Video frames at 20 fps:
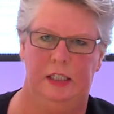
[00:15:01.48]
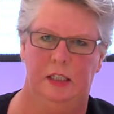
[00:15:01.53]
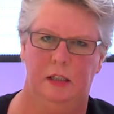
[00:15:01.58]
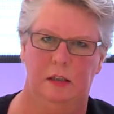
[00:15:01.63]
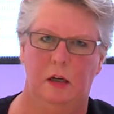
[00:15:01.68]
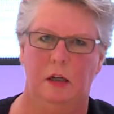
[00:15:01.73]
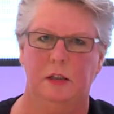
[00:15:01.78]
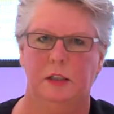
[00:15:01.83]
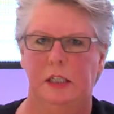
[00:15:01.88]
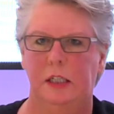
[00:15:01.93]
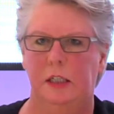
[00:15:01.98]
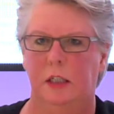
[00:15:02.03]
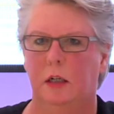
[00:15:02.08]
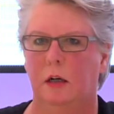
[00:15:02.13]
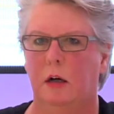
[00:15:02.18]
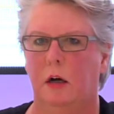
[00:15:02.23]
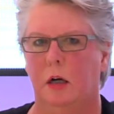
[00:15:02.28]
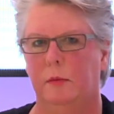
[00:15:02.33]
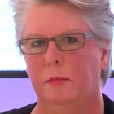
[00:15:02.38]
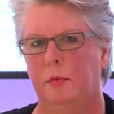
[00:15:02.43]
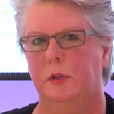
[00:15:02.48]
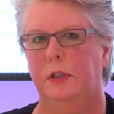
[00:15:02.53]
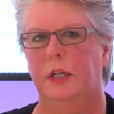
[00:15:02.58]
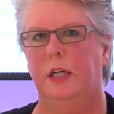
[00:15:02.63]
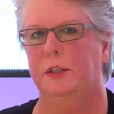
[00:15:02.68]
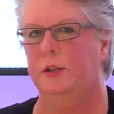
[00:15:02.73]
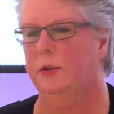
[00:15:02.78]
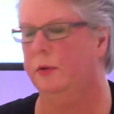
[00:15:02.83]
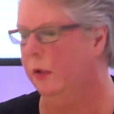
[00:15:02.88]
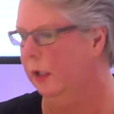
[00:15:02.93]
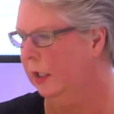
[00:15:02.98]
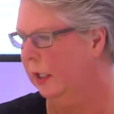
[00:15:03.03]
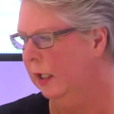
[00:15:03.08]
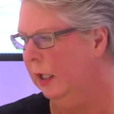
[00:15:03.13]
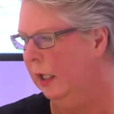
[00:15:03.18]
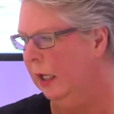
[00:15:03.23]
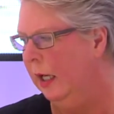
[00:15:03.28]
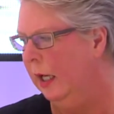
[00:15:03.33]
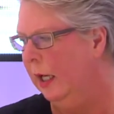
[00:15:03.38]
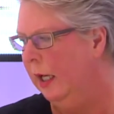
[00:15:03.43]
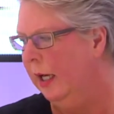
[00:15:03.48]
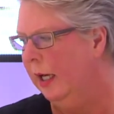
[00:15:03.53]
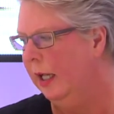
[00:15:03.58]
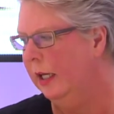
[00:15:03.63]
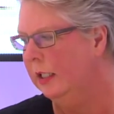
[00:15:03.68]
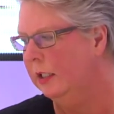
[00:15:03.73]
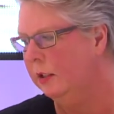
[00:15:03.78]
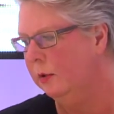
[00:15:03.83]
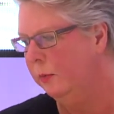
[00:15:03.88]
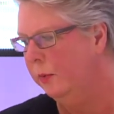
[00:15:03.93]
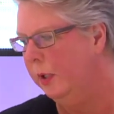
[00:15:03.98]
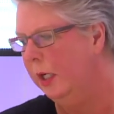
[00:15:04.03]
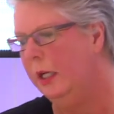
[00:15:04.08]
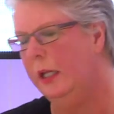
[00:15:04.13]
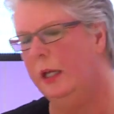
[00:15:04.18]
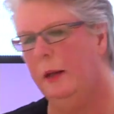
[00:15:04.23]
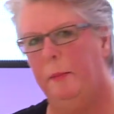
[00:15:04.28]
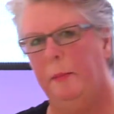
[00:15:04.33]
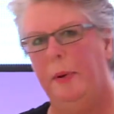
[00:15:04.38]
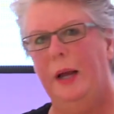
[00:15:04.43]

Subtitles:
is not in the cardboard naturally. And it's really a